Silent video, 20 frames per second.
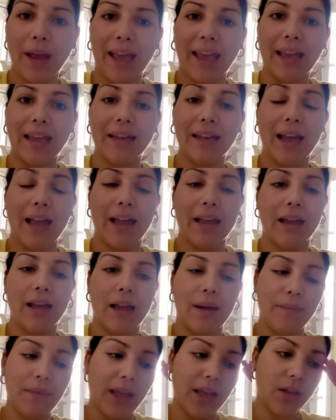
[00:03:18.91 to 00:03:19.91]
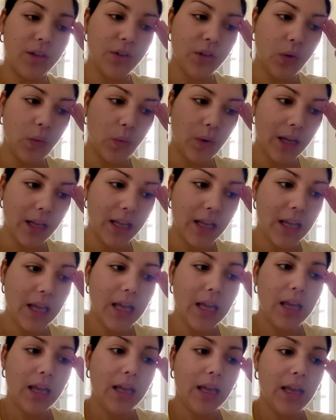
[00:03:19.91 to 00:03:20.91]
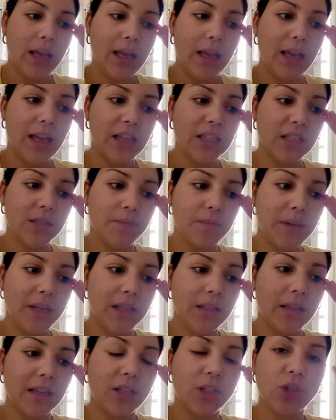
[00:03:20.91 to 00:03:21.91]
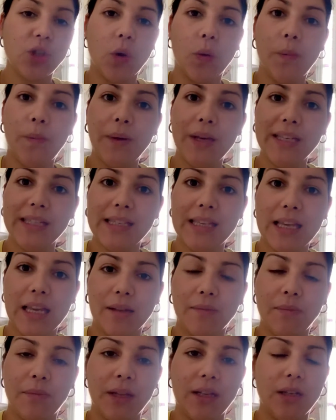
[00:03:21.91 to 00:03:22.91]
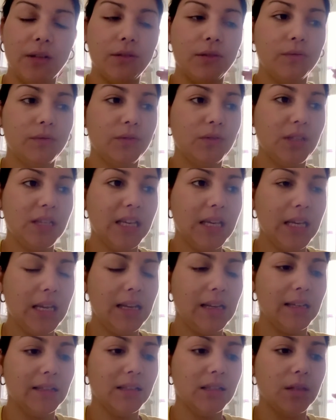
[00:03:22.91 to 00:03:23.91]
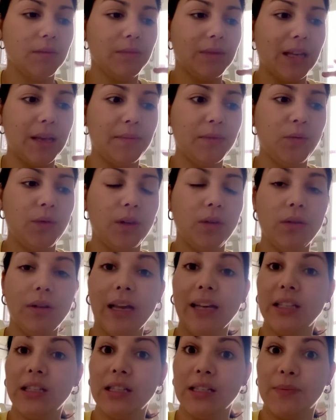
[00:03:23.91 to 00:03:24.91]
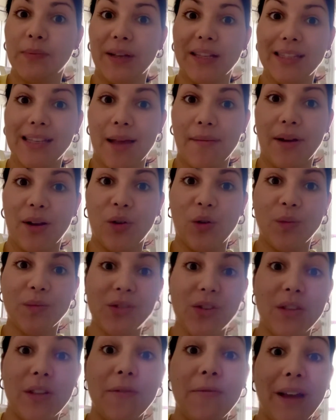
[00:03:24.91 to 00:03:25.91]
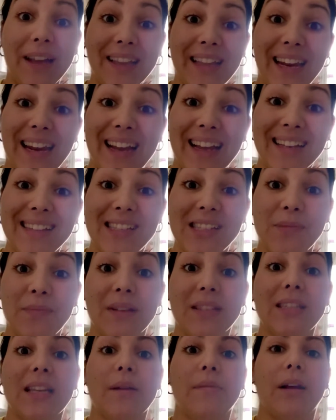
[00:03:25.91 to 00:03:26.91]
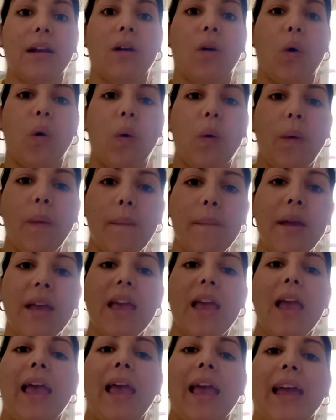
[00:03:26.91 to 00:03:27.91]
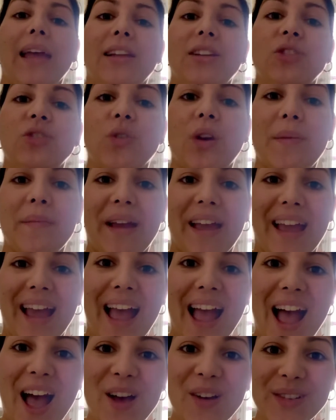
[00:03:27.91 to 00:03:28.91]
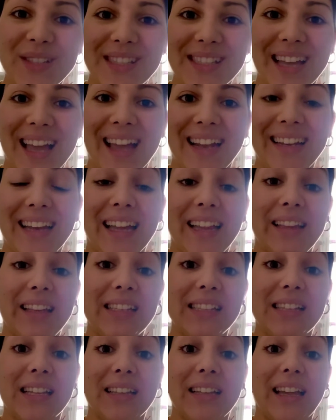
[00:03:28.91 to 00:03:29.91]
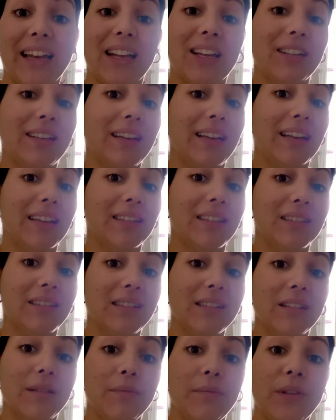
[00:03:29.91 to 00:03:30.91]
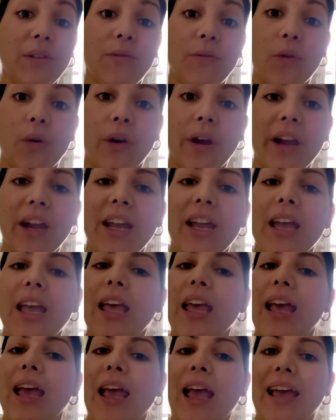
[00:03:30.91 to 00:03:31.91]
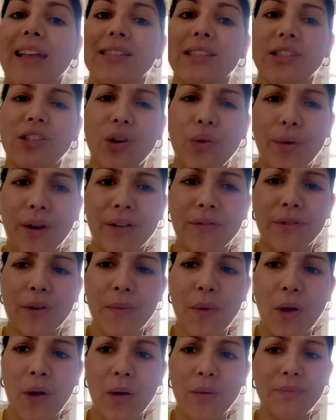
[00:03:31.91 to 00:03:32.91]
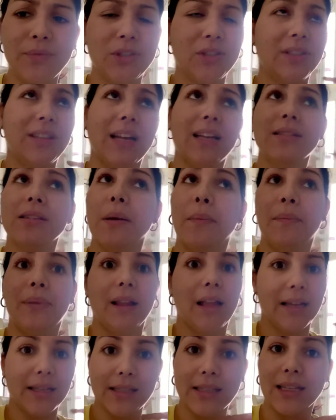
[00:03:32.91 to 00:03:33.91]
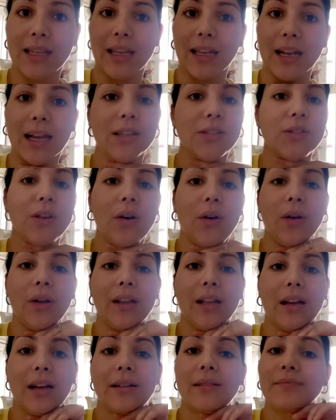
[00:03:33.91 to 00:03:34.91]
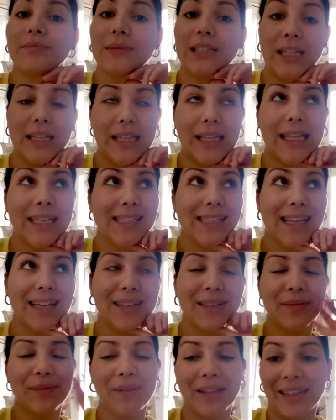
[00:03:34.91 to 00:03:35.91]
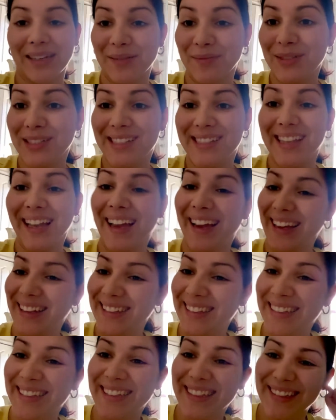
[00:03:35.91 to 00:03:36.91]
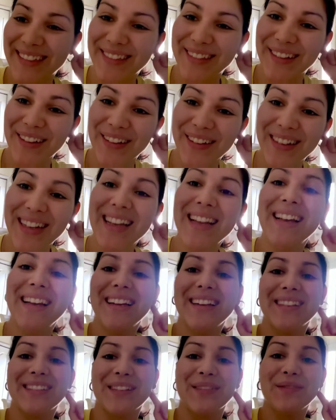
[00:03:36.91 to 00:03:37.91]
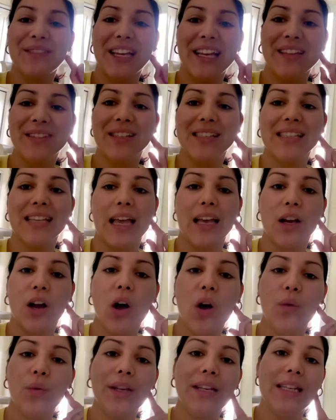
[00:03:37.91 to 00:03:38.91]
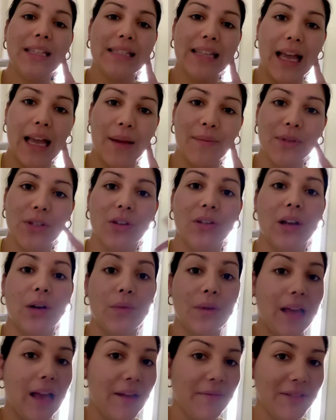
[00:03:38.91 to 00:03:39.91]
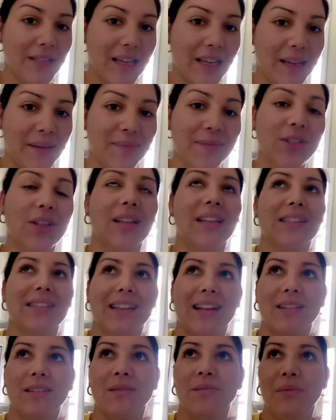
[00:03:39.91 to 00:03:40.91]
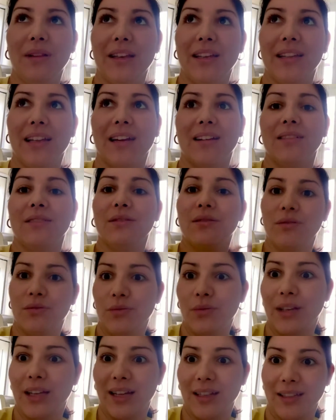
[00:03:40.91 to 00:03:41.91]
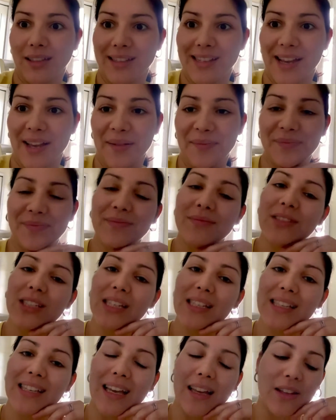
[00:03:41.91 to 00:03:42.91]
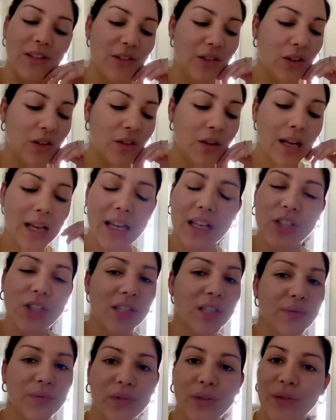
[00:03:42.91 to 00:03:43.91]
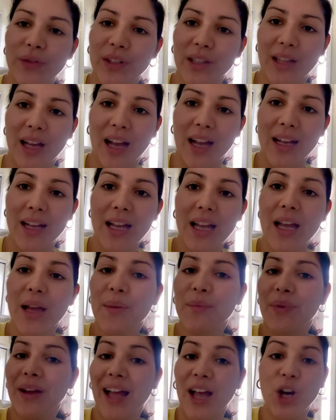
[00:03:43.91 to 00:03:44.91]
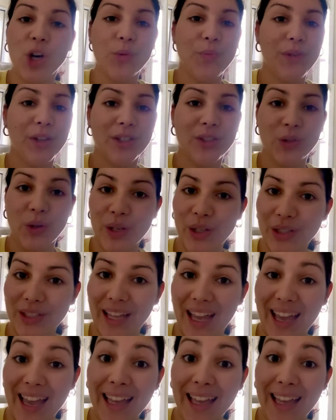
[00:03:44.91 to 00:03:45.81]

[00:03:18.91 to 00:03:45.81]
I'm like, you know what? It's been like so busy and been in a routine, and sometimes we don't get to spend time at home. So the fact that I get to spend time at home and enjoy my house and get things done that I couldn't get done before and still work from home, that's a blessing. So let's not complain. I'm just saying, you know, because sometimes it's like, oh, we need time. So now we have time. So let's not complain that we got the time. Just saying, you know, it's just food for thought. But I hope you're enjoying your day.